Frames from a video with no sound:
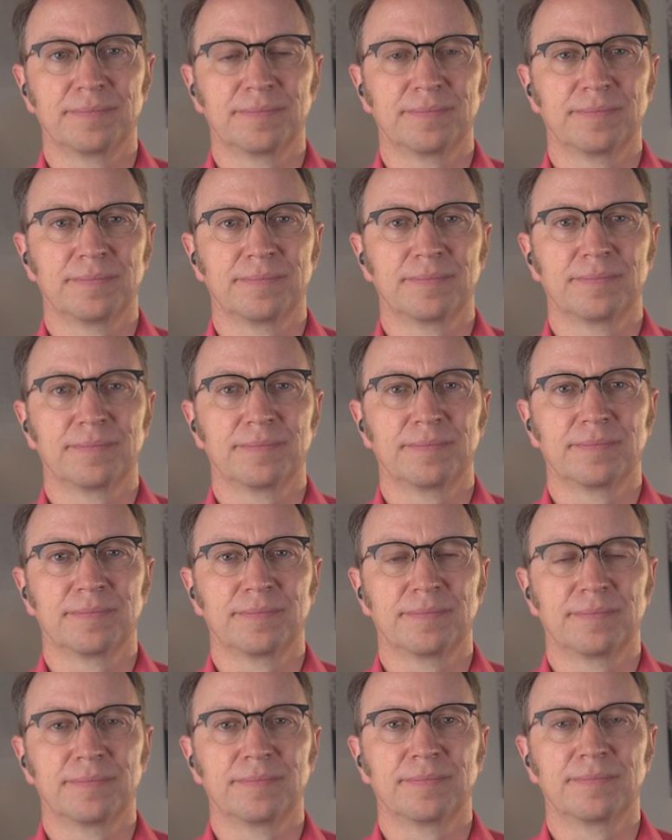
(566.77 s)

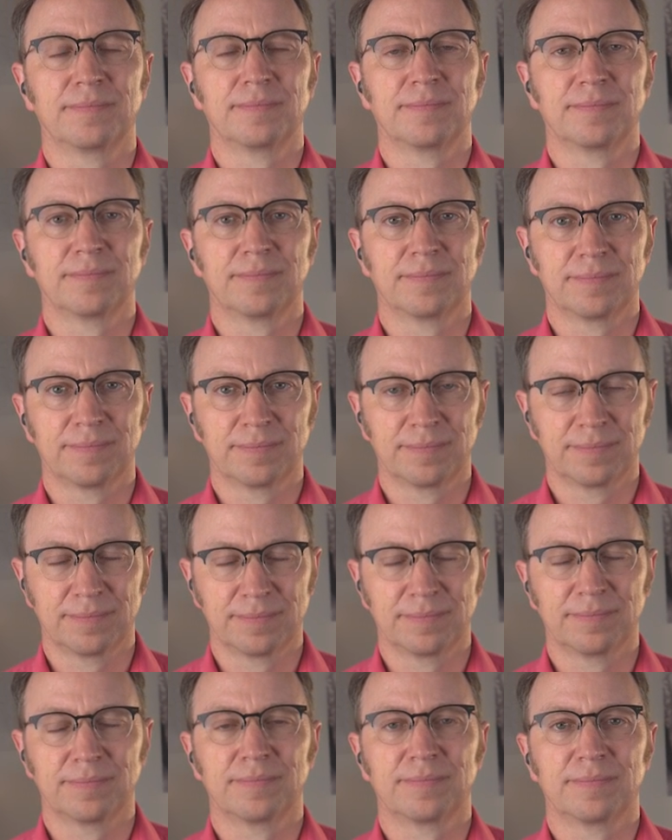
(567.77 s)

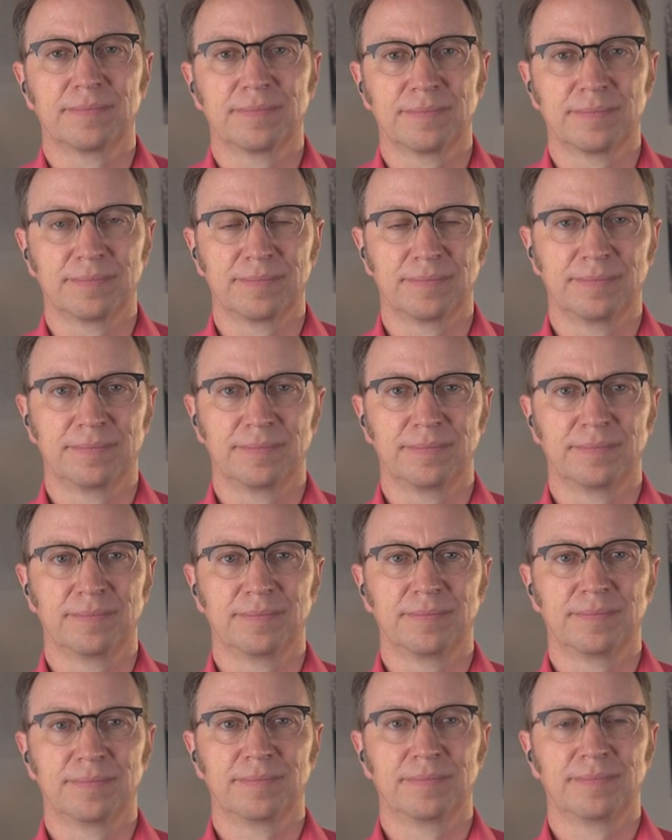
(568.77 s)

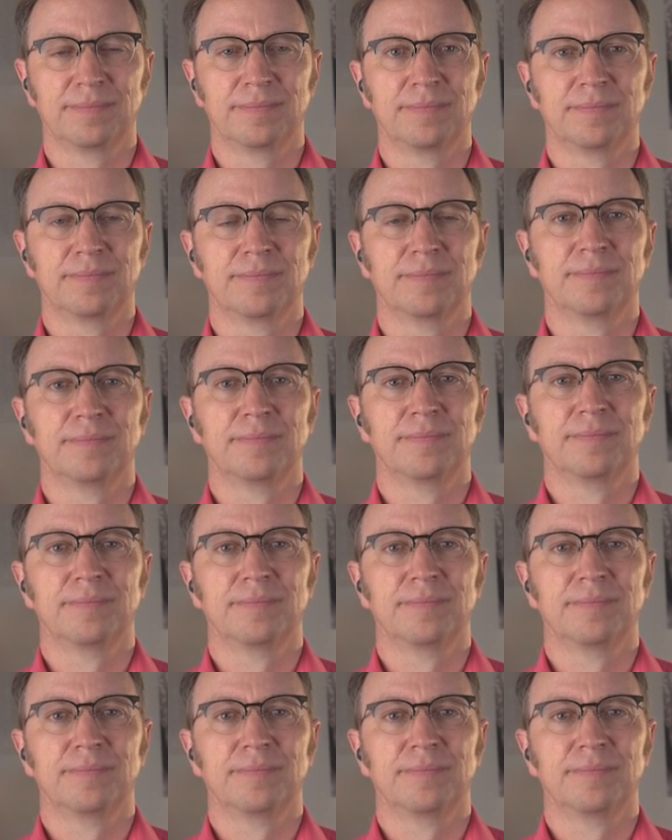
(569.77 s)
No words are spoken by the person on screen.